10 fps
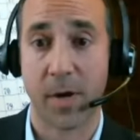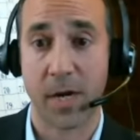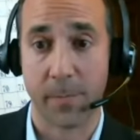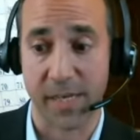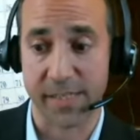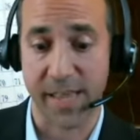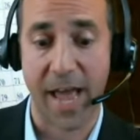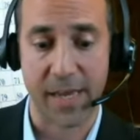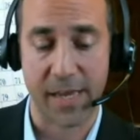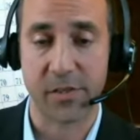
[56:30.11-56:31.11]
money because
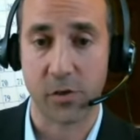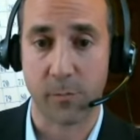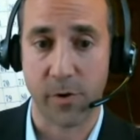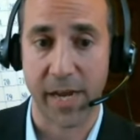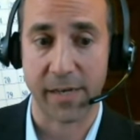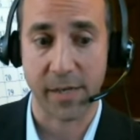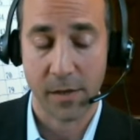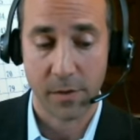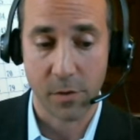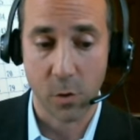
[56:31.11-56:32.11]
that is your brand.
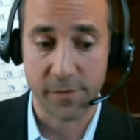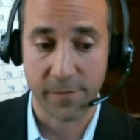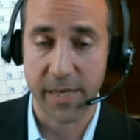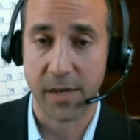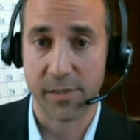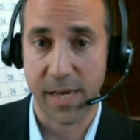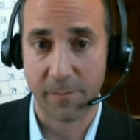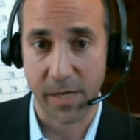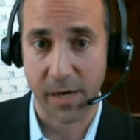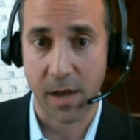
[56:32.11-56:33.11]
Those videos
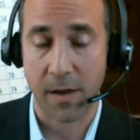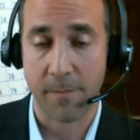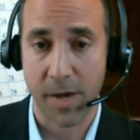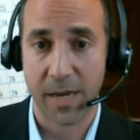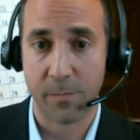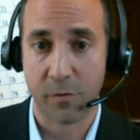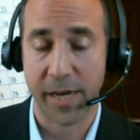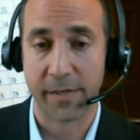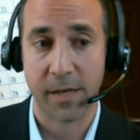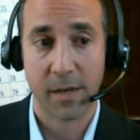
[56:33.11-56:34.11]
have become my
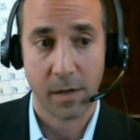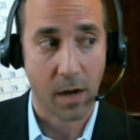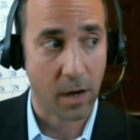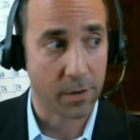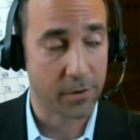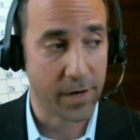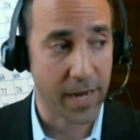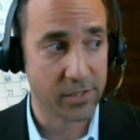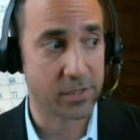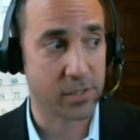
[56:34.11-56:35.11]
brand. Other
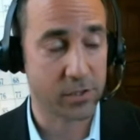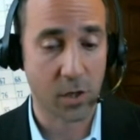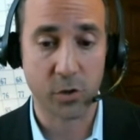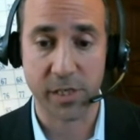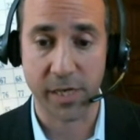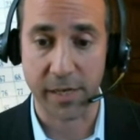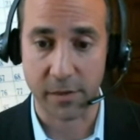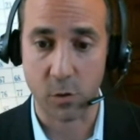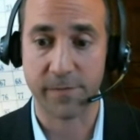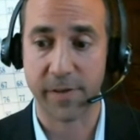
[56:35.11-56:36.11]
agents associate
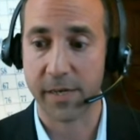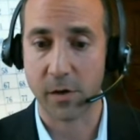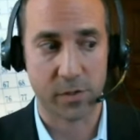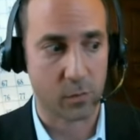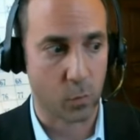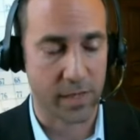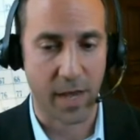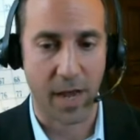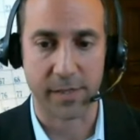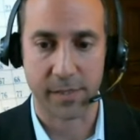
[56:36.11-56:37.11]
those videos with
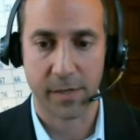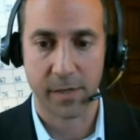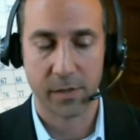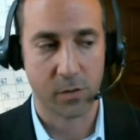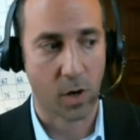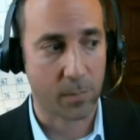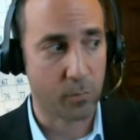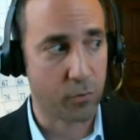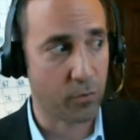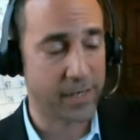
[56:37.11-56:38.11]
us. So our
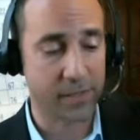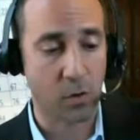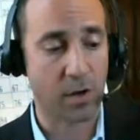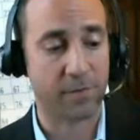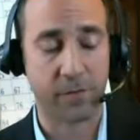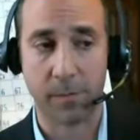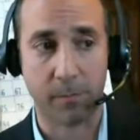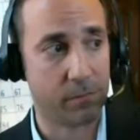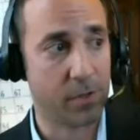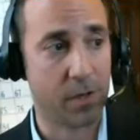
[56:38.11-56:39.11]
brand has gone
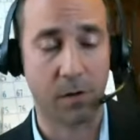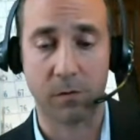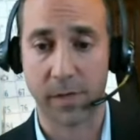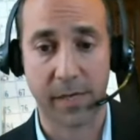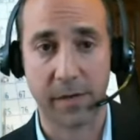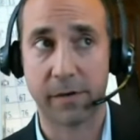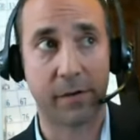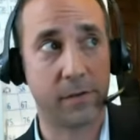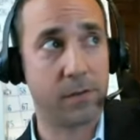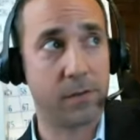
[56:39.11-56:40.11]
from, you know, here